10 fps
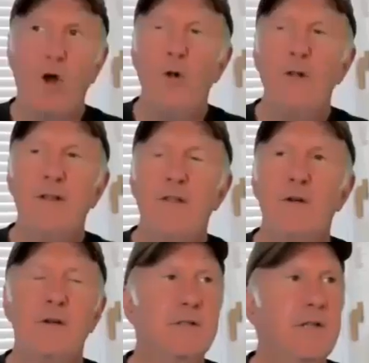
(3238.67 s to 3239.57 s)
a whole
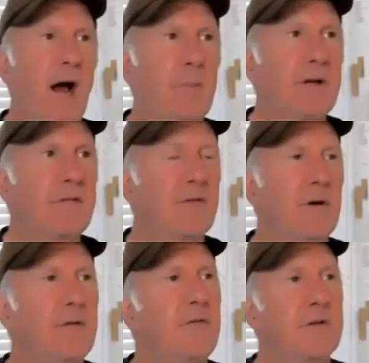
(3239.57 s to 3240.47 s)
nother topic
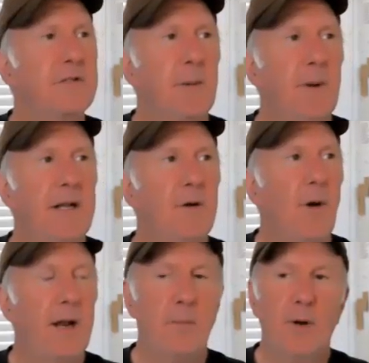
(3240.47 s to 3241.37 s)
for somebody to
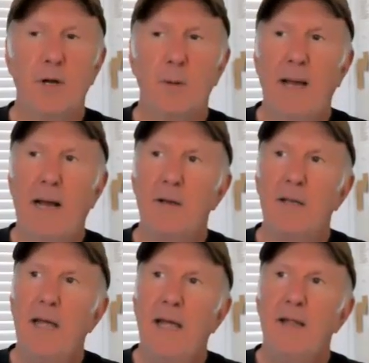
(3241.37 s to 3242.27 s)
write a book about.
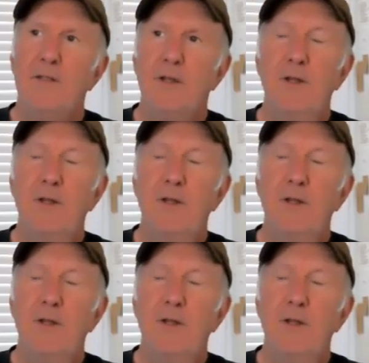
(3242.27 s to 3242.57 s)
The